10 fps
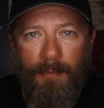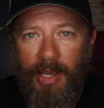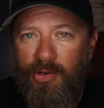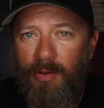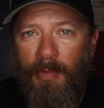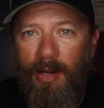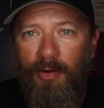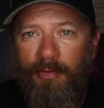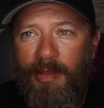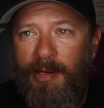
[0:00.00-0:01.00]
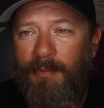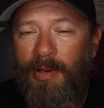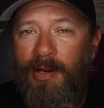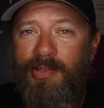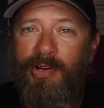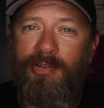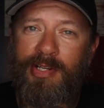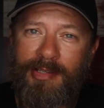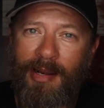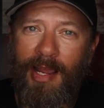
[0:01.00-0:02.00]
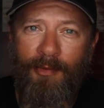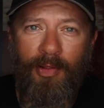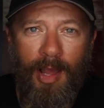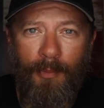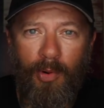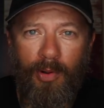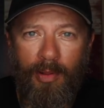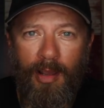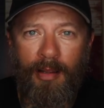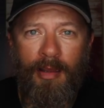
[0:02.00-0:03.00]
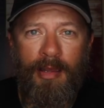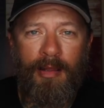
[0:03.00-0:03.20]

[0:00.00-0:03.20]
major and minor feeding periods, you're just going to have a lot more luck